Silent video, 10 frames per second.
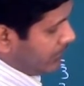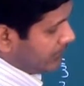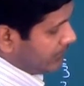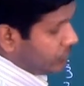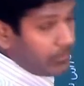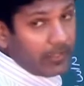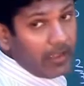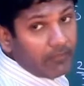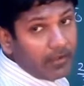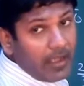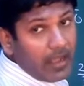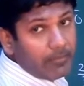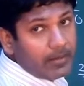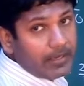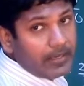such a way they have a
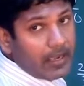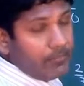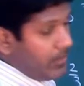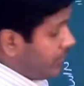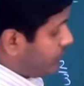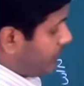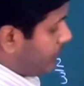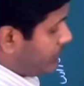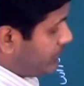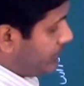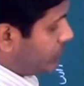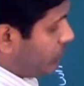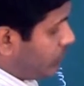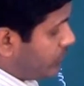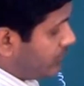common denominator. So I put 6
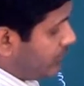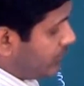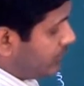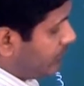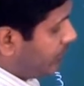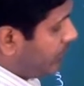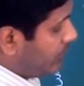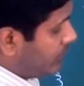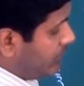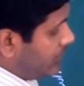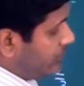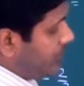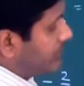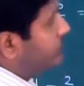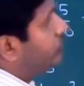over 6. 6
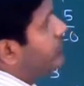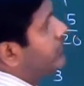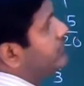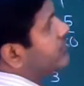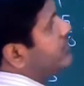plus 3 is